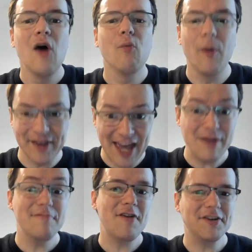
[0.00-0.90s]
what
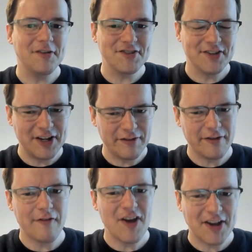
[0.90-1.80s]
became Franco's side, I
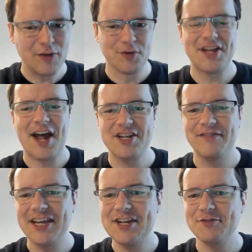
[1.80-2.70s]
mean, Franco wasn't actually
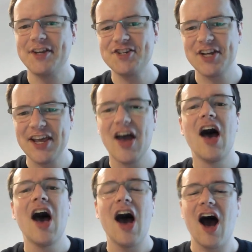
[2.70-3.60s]
the leader initially.
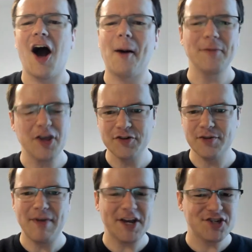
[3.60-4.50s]
You had a
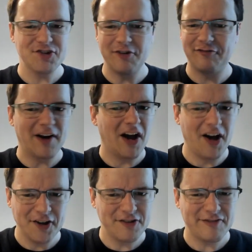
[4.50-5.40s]
mixture of
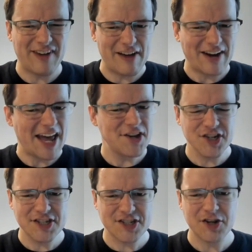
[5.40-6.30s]

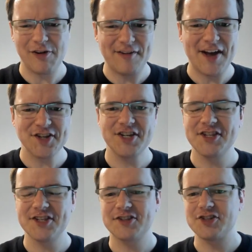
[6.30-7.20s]
Falangists who were
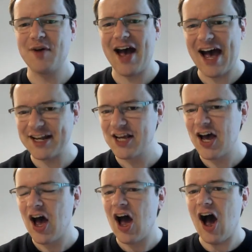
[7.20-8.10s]
fascists. You had
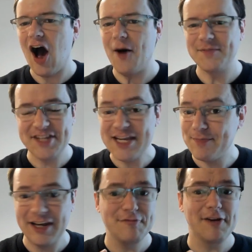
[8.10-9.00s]

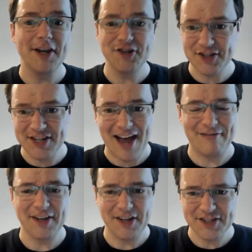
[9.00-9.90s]
deeply religious
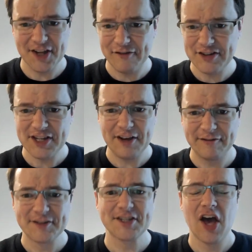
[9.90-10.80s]
Catholic
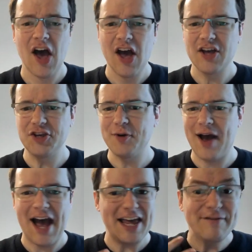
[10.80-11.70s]
conservatives. You
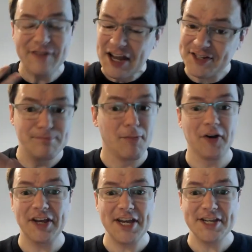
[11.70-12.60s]
had even had some
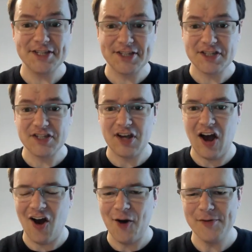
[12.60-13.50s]
monarchists.
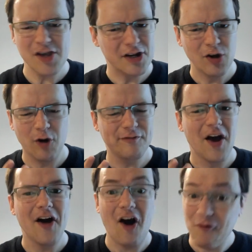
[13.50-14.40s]
You had a lot of,
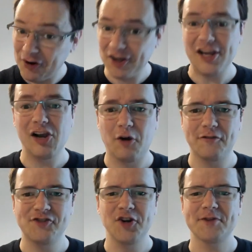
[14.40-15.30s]
ironically, a lot
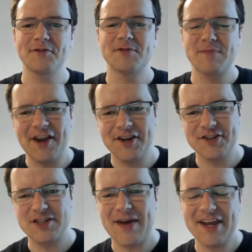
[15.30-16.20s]
of troops from
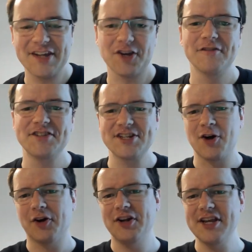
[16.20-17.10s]
Spain's overseas
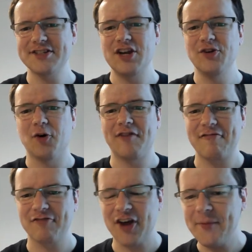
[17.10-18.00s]
colonies in North
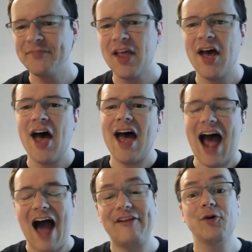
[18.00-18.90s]
Africa.
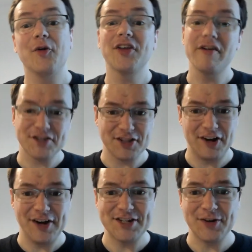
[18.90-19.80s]
And then on the other
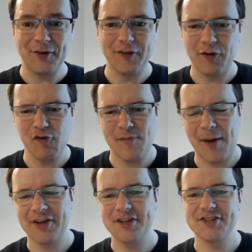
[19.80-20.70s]
side, on the
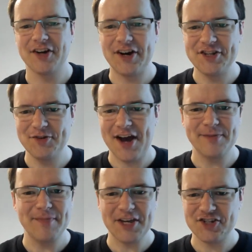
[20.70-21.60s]
Republican side, you had
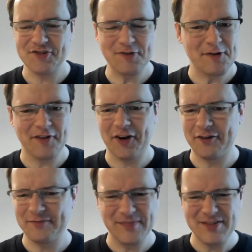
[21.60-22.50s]
a mixture of kind of